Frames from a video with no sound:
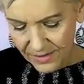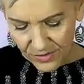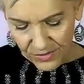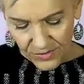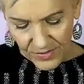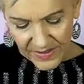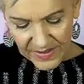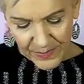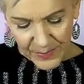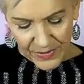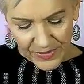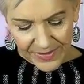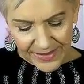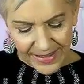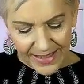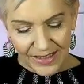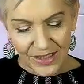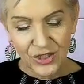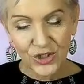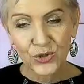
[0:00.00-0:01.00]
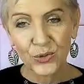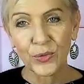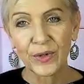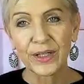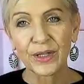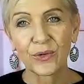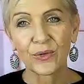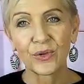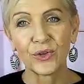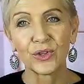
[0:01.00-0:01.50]
Well, Spirit's saying to
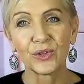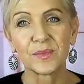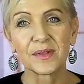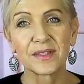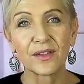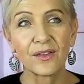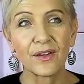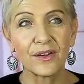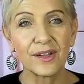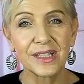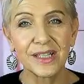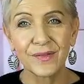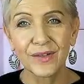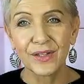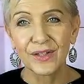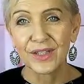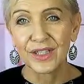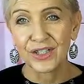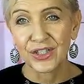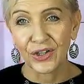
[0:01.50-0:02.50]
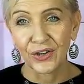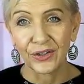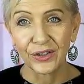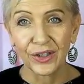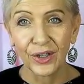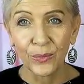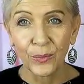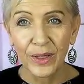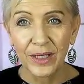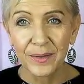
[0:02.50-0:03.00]
join a group. So those of you that don't
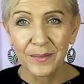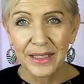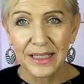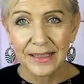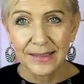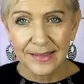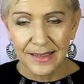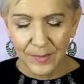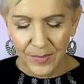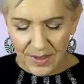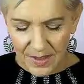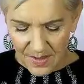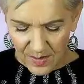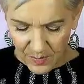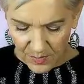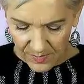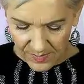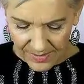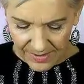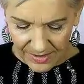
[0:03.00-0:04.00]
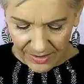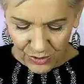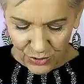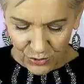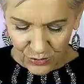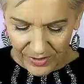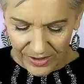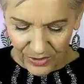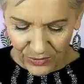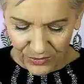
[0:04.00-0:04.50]
know where to meet somebody, Spirit's saying
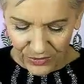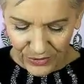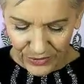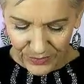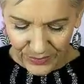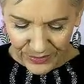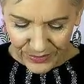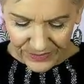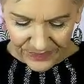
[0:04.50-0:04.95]
join a group.